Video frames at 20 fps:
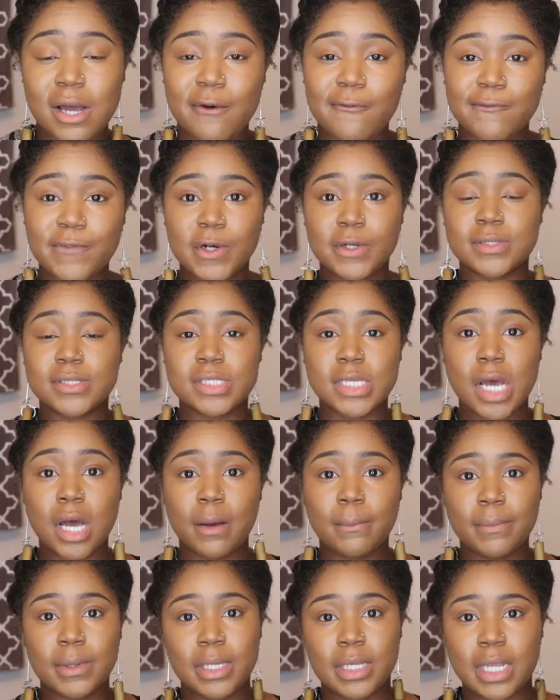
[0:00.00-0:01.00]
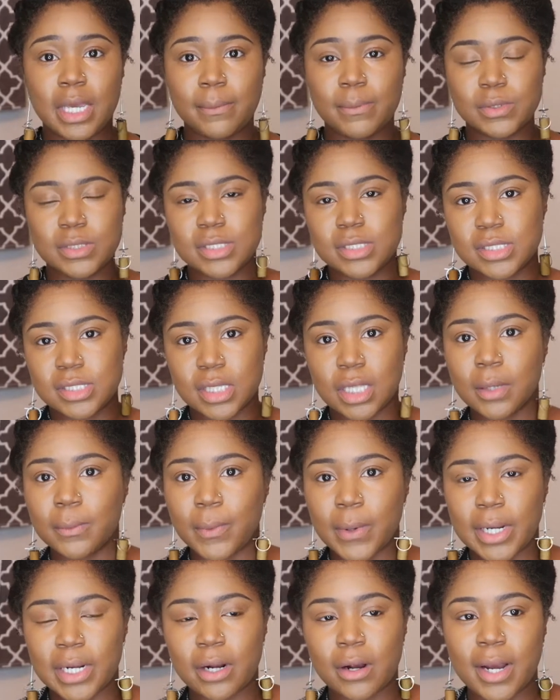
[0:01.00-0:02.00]
is our first time being able to
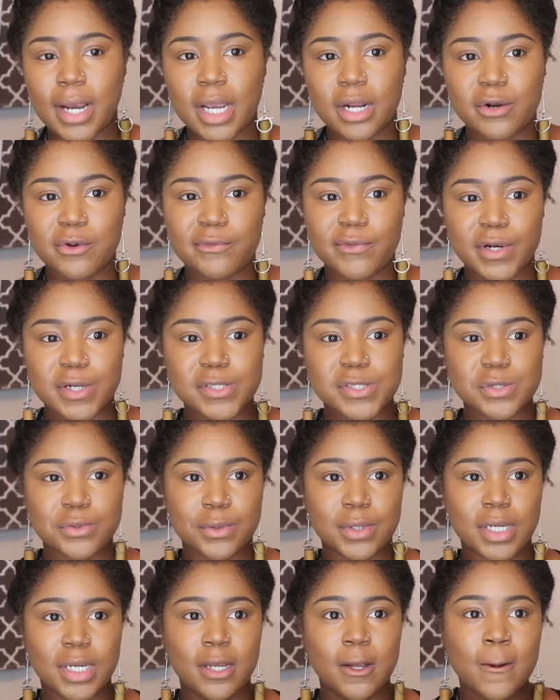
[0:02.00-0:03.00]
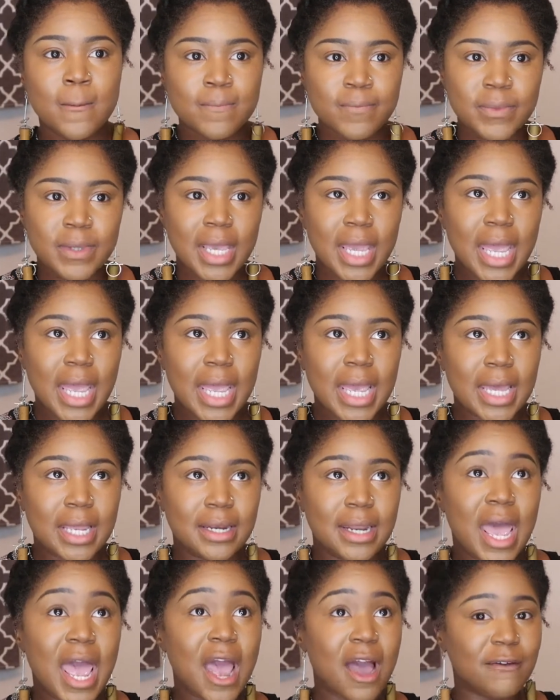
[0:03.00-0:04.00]
celebrate our anniversary
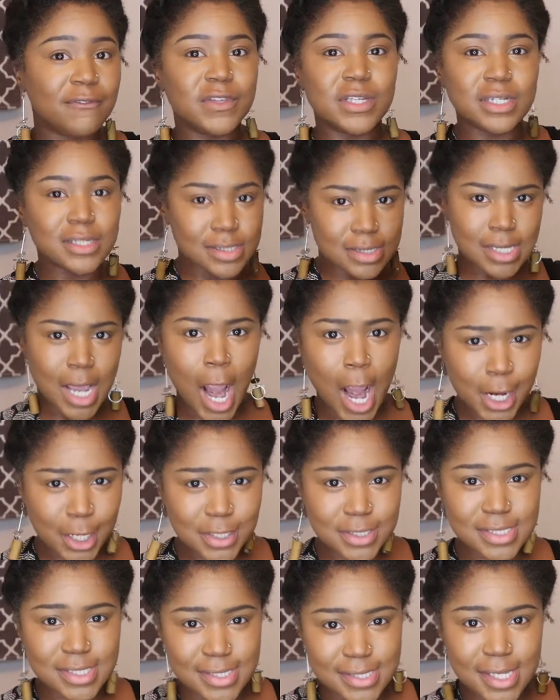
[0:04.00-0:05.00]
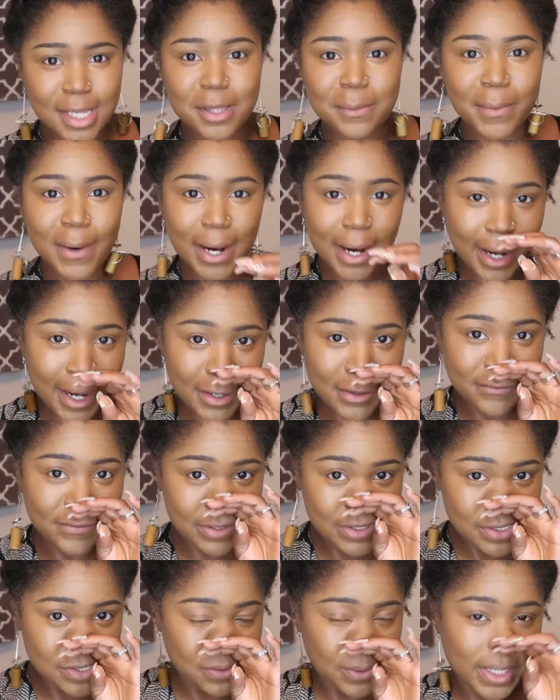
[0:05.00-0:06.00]
and have the desire to celebrate our
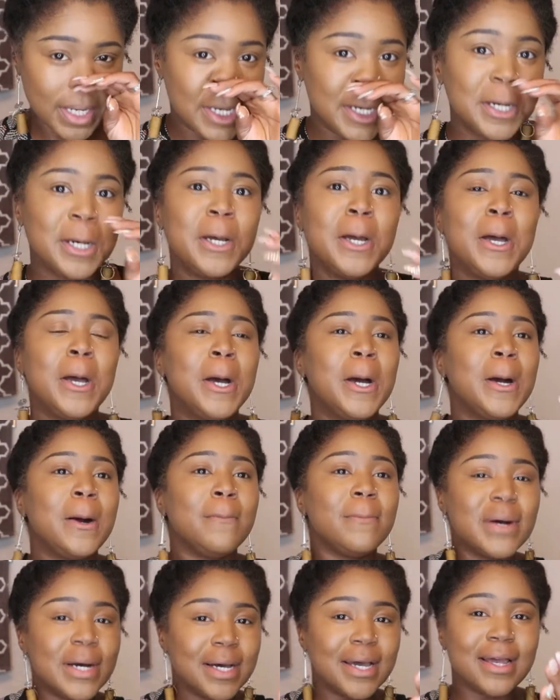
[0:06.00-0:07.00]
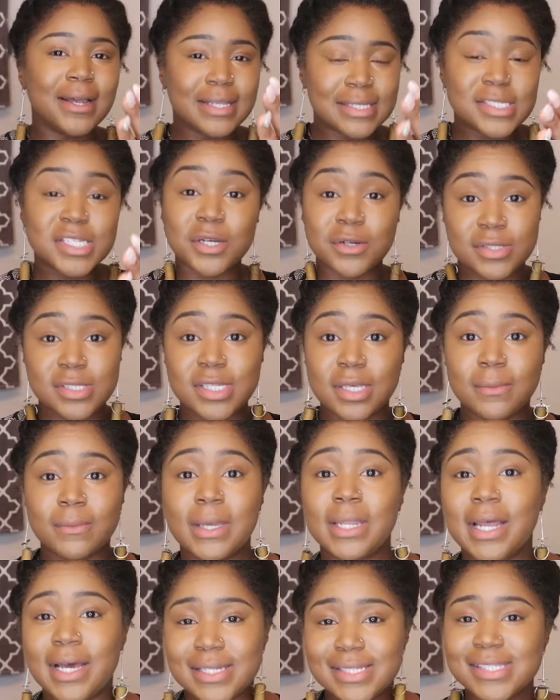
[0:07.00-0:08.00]
anniversary. But seriously,
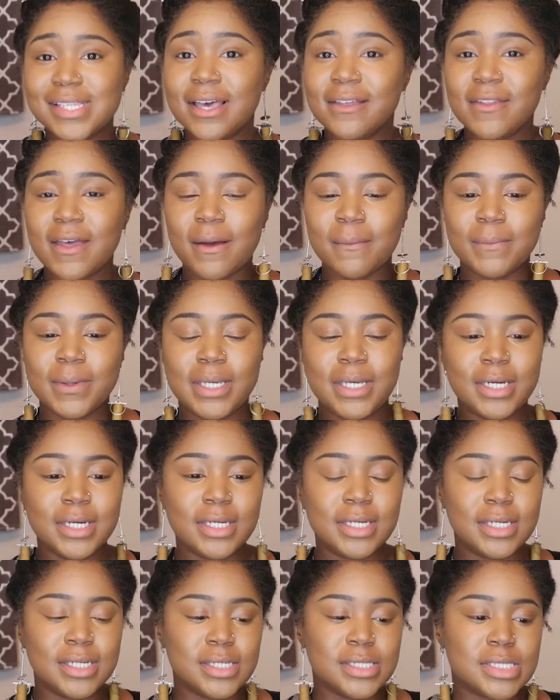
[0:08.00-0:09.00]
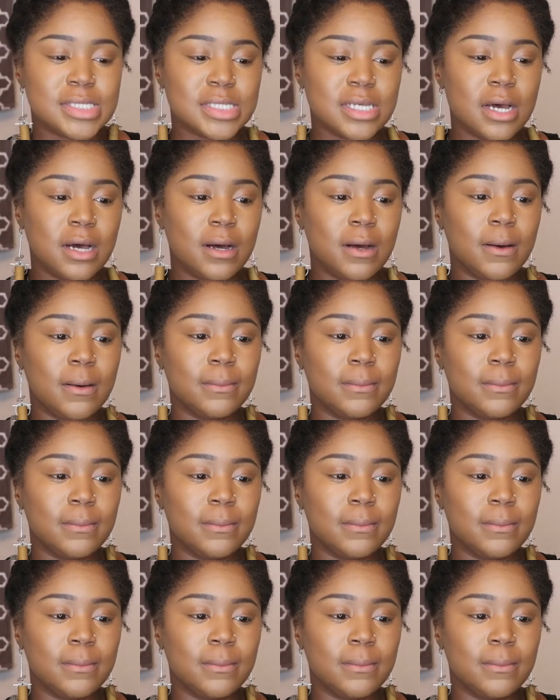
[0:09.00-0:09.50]
and I say that because